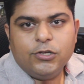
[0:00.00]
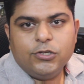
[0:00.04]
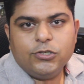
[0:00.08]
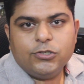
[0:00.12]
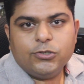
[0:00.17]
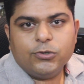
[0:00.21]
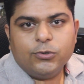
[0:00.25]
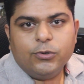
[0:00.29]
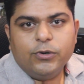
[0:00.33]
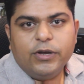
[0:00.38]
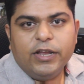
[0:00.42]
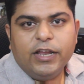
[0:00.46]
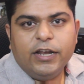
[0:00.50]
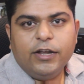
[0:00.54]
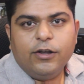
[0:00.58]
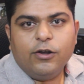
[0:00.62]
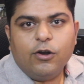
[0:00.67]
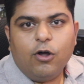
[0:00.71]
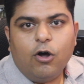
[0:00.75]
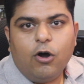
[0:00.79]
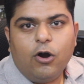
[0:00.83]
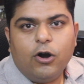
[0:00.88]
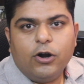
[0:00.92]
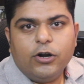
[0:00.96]
So
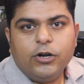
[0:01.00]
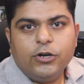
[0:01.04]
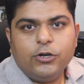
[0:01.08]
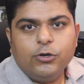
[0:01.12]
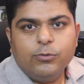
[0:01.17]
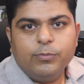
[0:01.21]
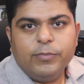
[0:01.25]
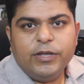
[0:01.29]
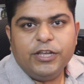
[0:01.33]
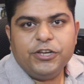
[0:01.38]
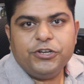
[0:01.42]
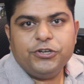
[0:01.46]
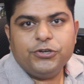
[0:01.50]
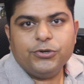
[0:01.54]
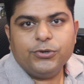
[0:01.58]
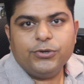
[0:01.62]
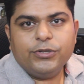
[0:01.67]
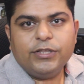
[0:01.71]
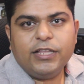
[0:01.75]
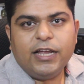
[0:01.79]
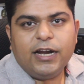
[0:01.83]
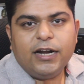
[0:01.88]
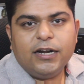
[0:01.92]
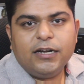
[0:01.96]
in order to make
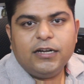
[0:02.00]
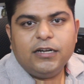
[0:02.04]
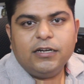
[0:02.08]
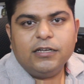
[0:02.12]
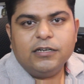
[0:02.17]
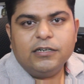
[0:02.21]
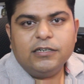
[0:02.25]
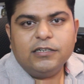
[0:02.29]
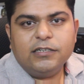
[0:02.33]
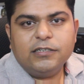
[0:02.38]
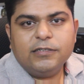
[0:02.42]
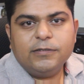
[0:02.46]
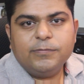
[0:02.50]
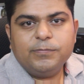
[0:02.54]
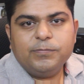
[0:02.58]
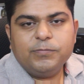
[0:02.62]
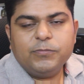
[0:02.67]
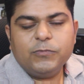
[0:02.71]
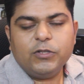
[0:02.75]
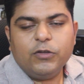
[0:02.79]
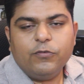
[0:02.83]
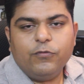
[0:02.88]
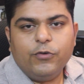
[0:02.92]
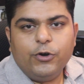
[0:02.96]
sure that
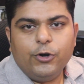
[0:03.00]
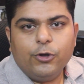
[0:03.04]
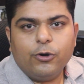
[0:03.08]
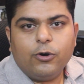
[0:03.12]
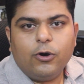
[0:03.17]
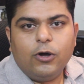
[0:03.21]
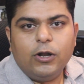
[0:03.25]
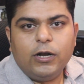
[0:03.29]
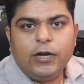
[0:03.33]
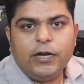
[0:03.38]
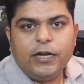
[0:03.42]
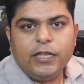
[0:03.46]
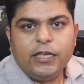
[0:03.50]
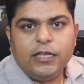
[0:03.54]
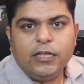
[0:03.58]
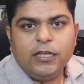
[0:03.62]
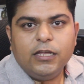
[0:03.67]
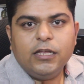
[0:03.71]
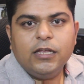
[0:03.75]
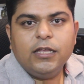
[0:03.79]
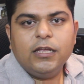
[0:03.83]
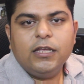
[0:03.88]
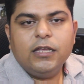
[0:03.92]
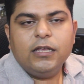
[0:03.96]
the video quality